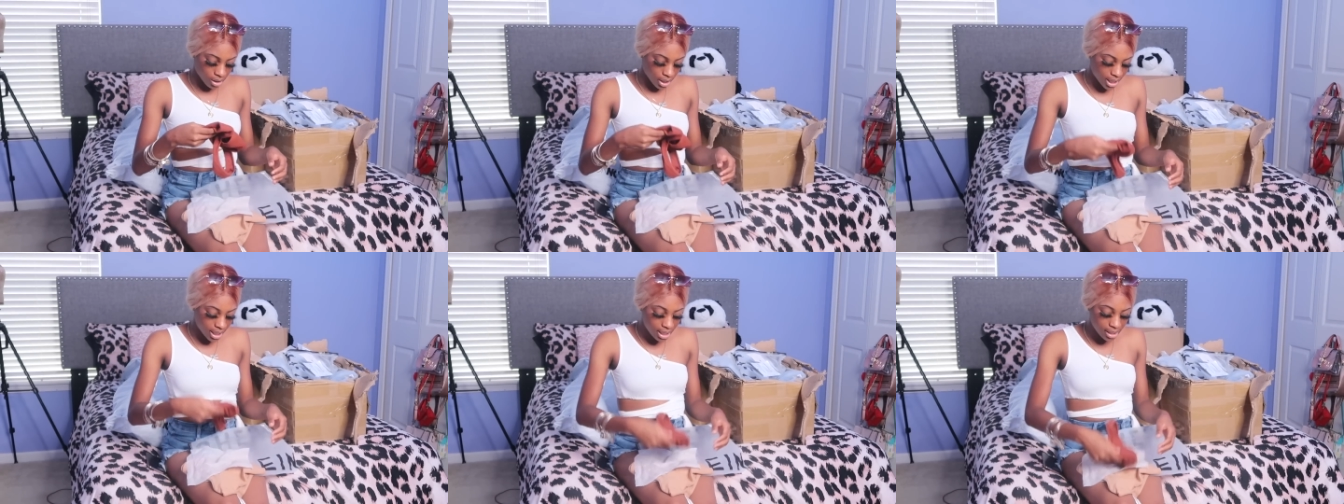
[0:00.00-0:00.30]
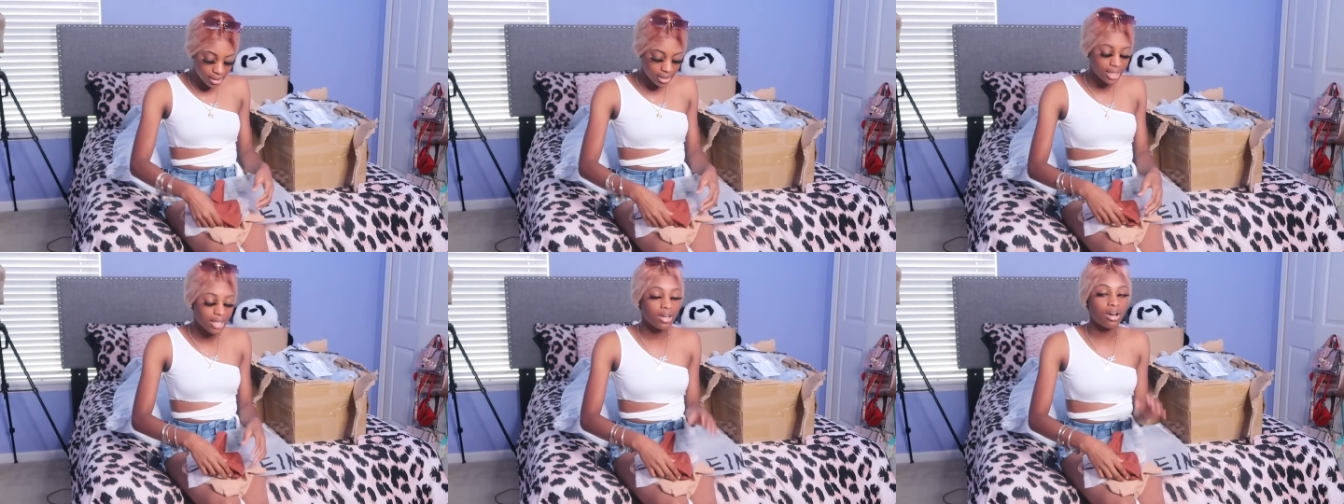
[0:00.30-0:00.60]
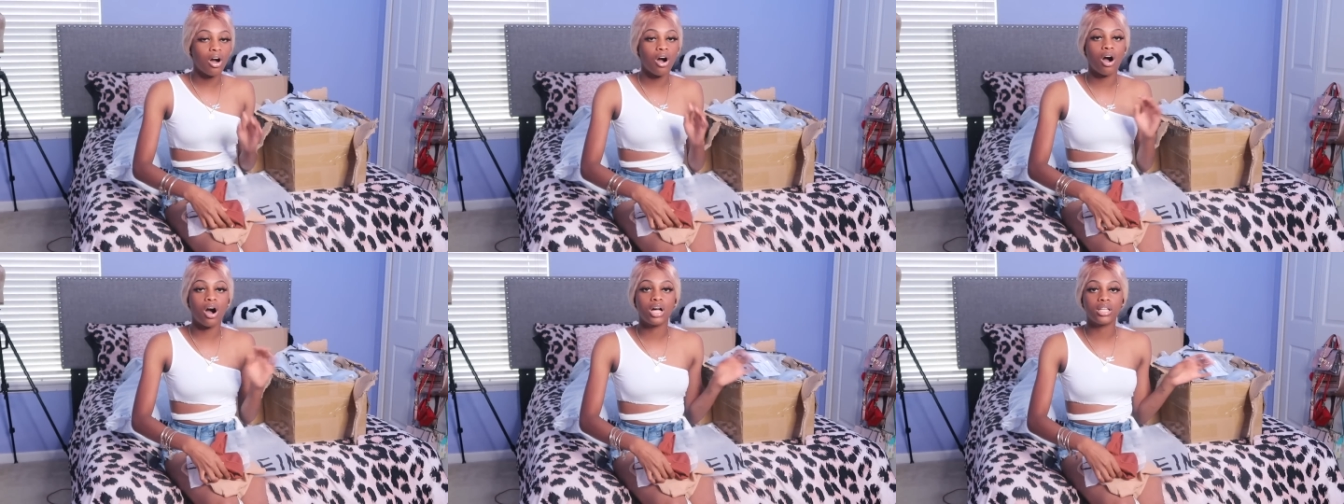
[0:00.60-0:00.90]
Anything,
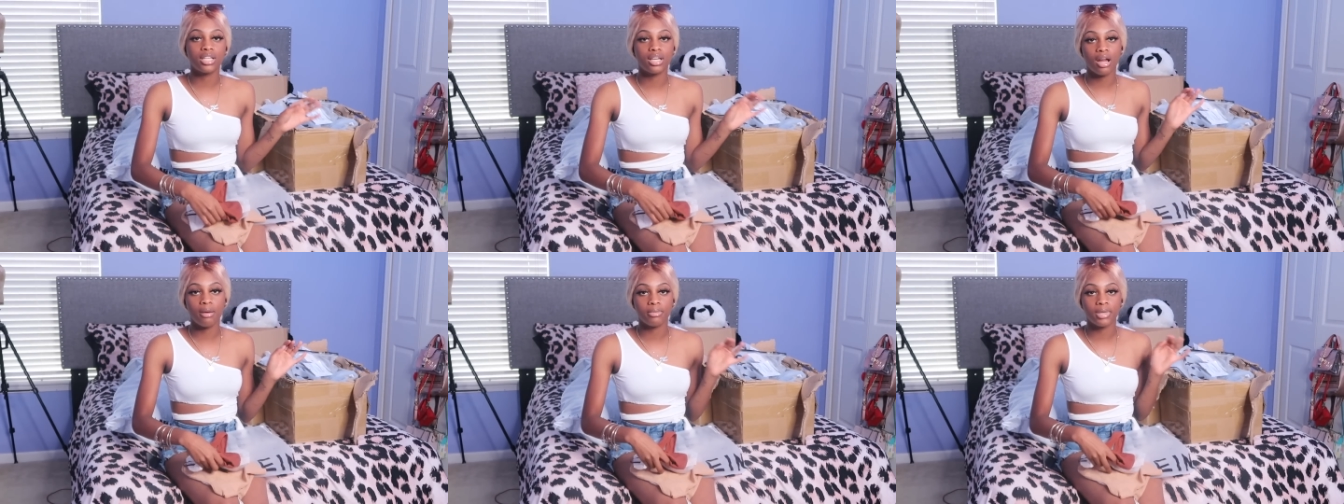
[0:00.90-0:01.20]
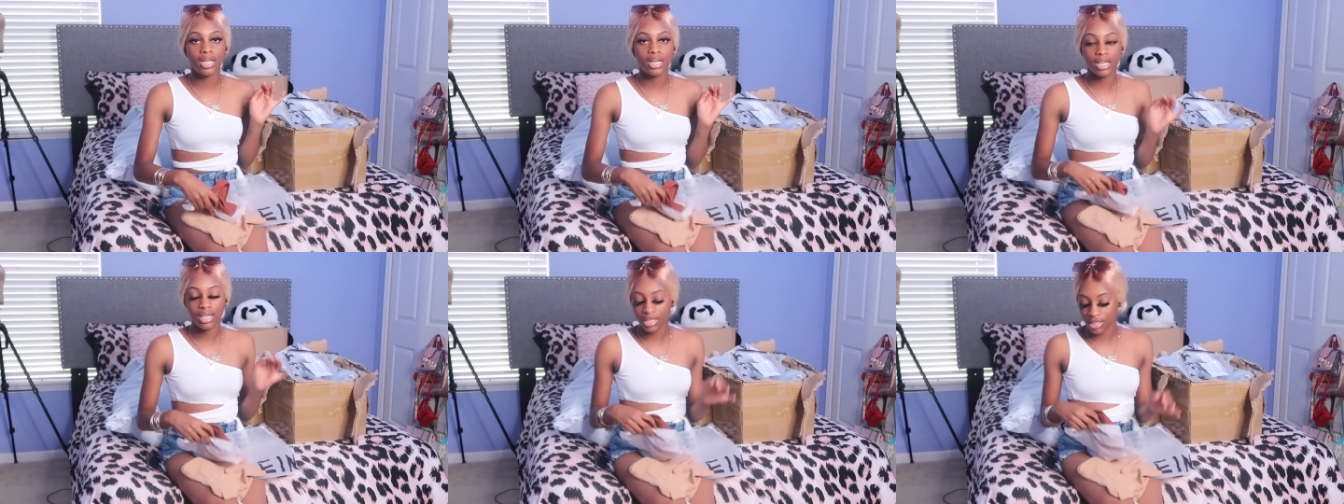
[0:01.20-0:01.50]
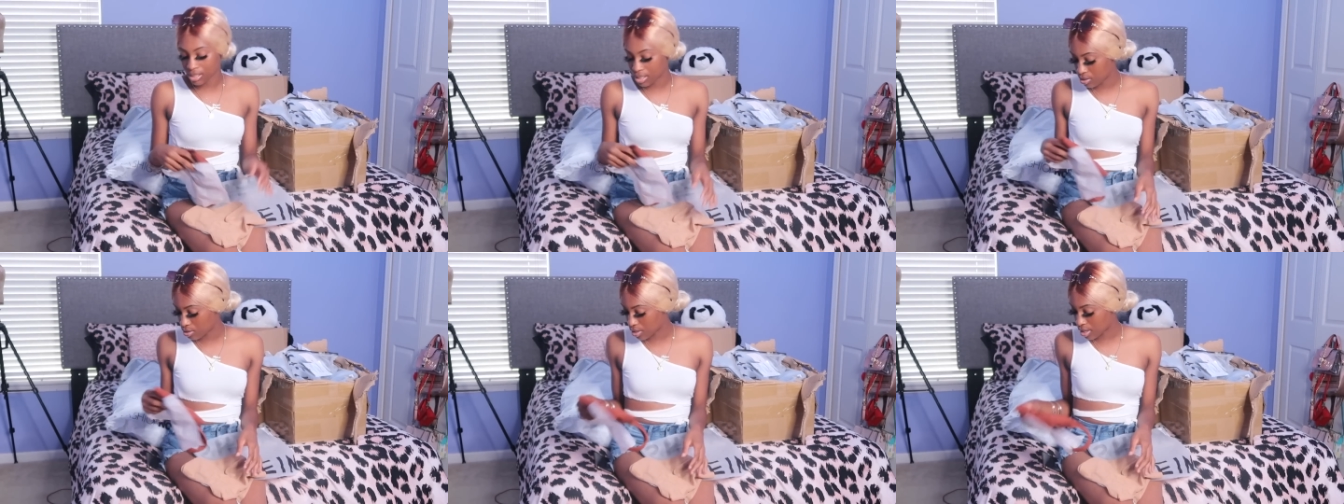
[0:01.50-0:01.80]
all that I'm getting
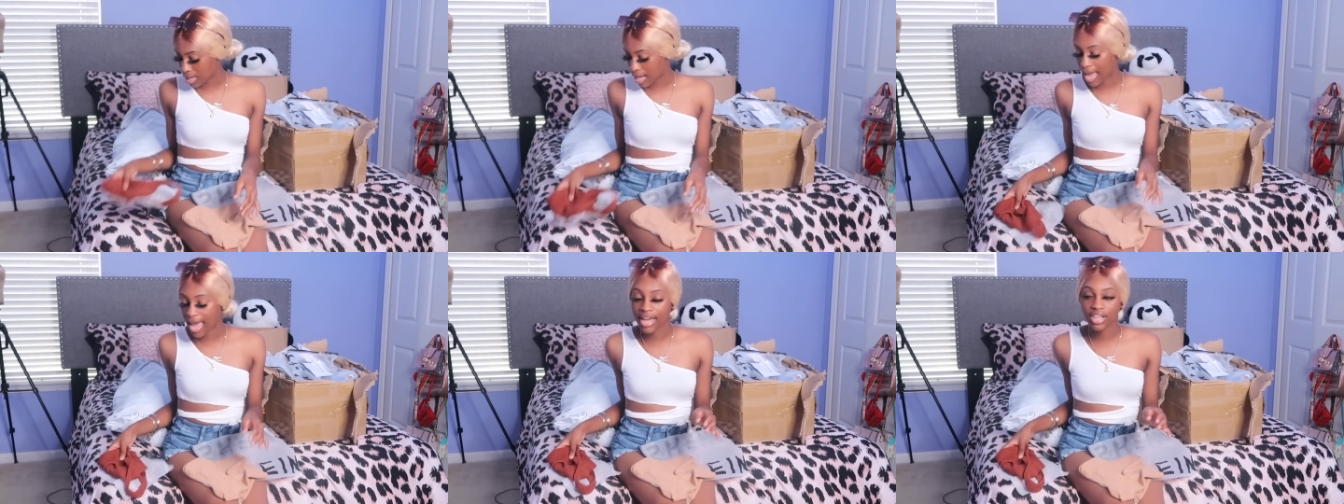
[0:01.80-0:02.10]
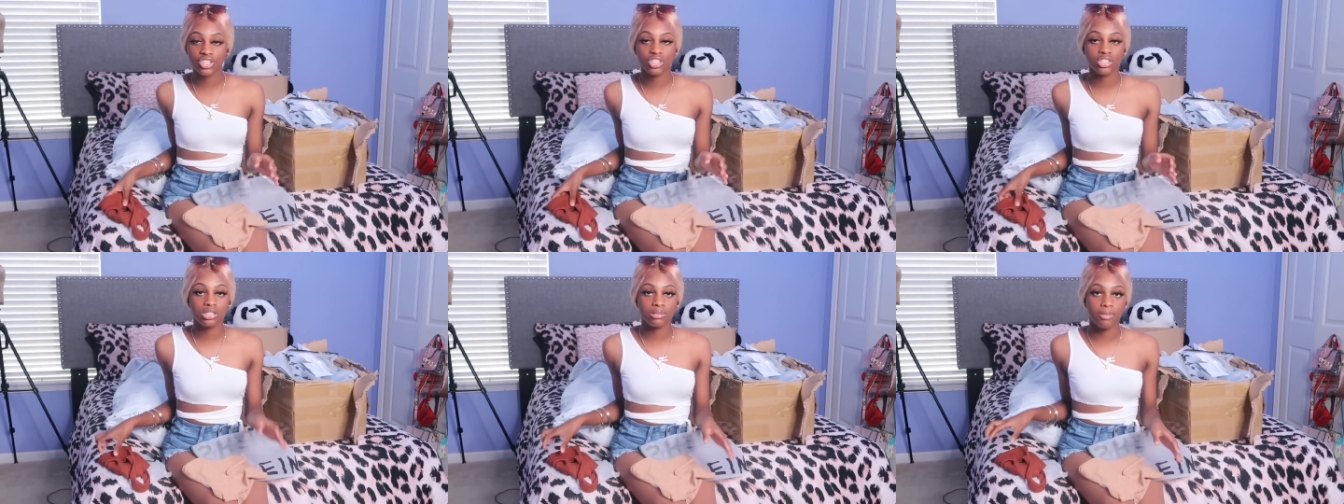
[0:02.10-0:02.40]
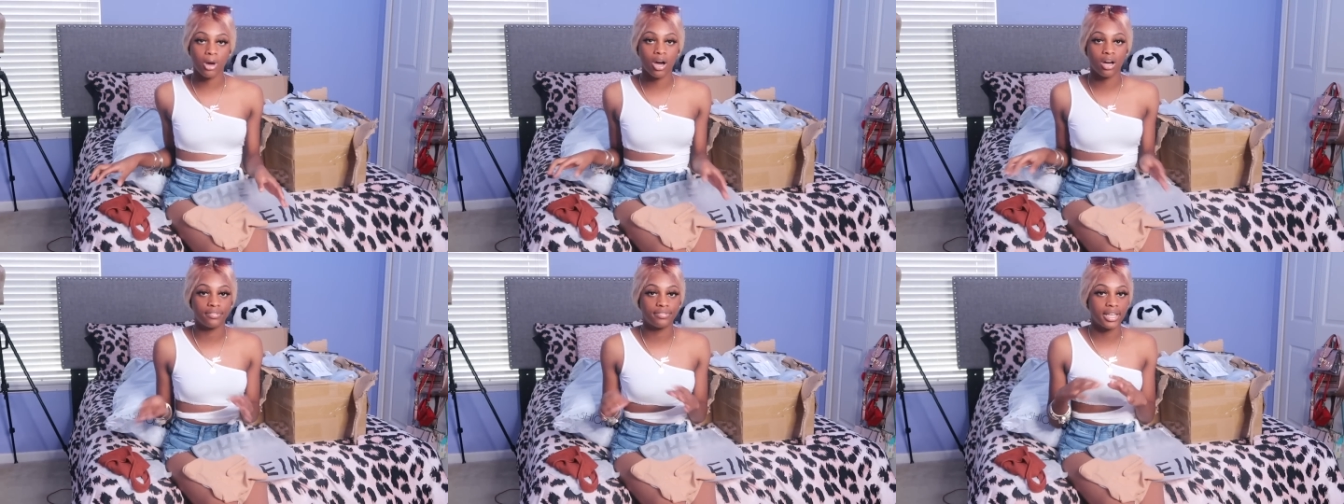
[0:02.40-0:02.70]
is either in an extra small.